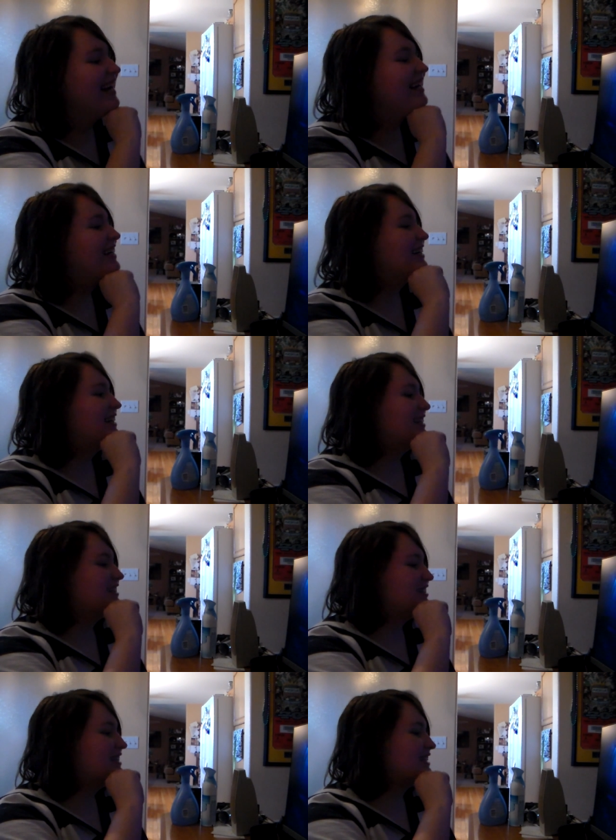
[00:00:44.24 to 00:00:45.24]
Dory?
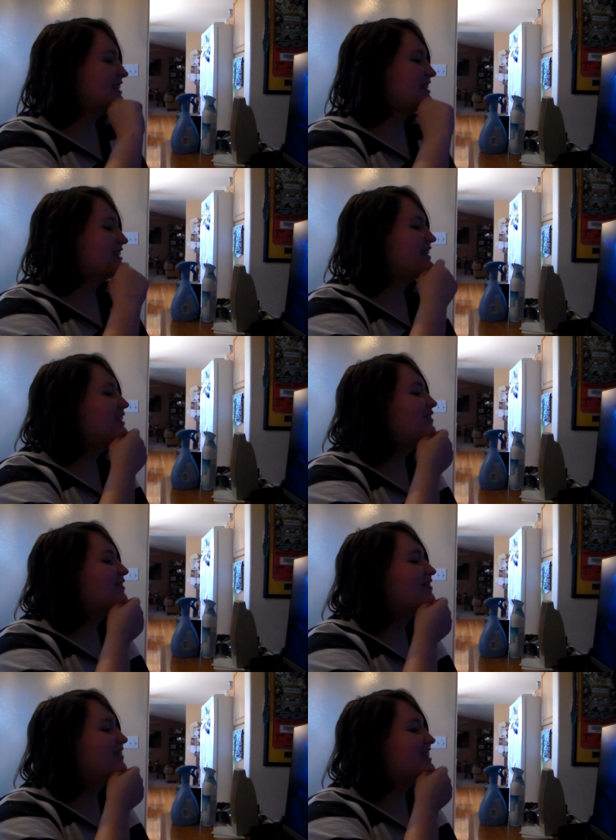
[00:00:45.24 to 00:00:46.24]
She's sleep
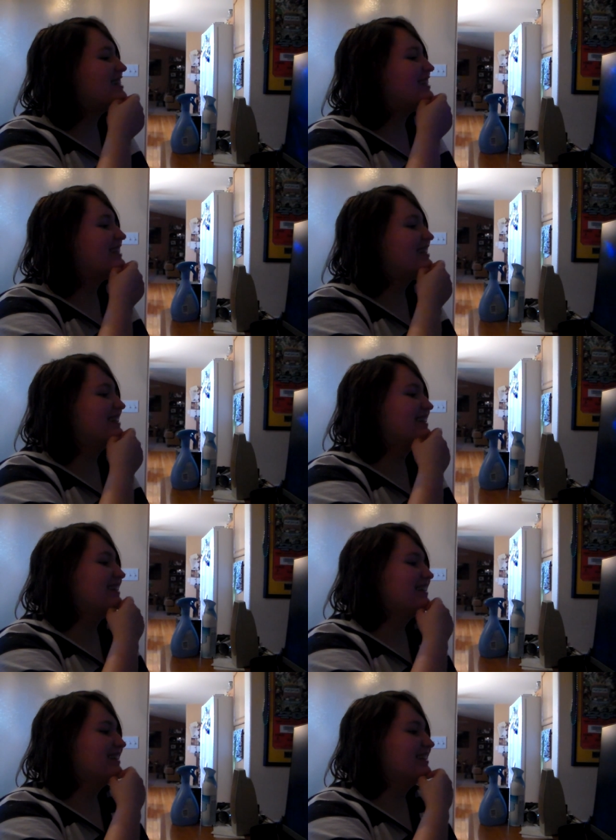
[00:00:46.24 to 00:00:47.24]
fishing.
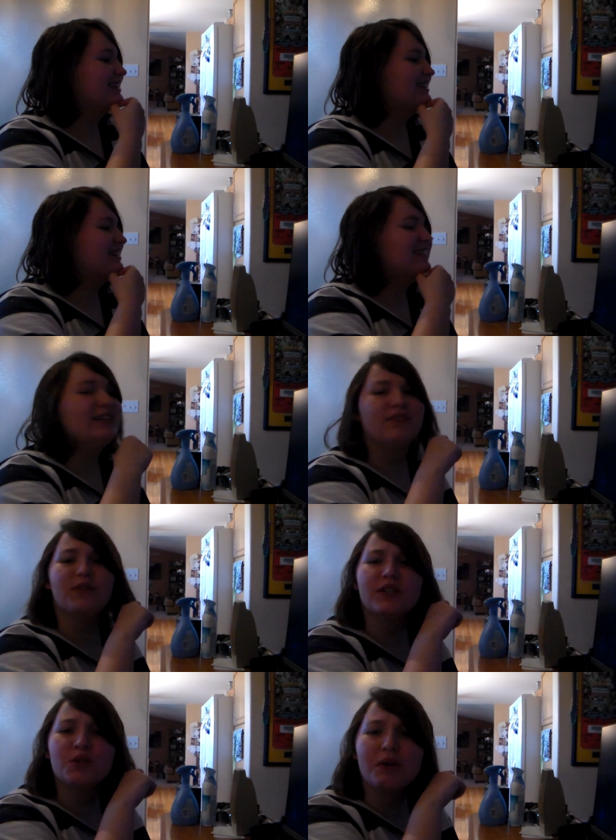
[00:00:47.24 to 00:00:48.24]
Sleep
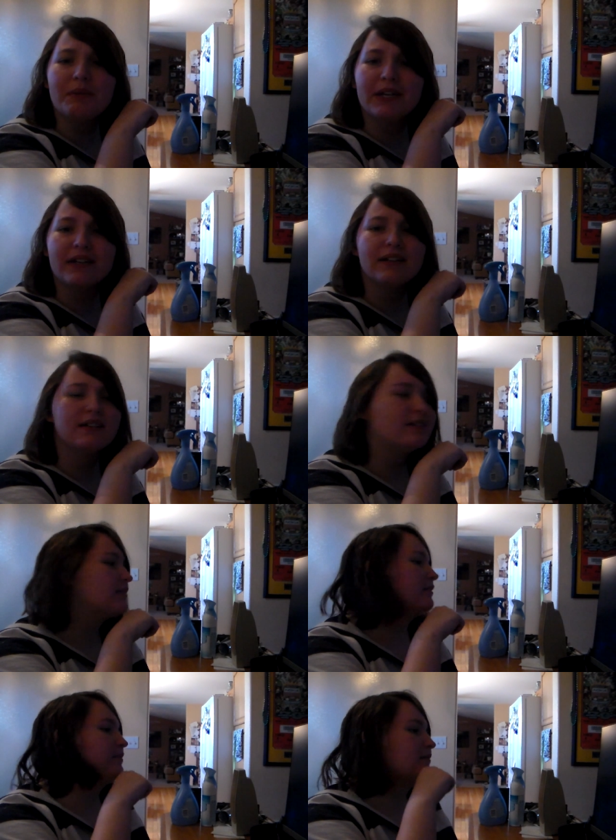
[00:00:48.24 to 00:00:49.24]
swimming.
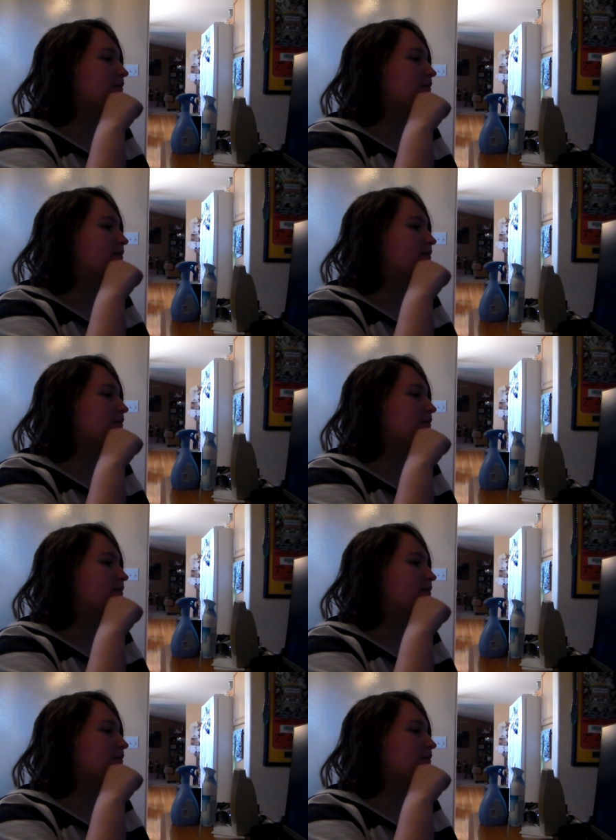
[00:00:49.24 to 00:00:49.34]
Hmm.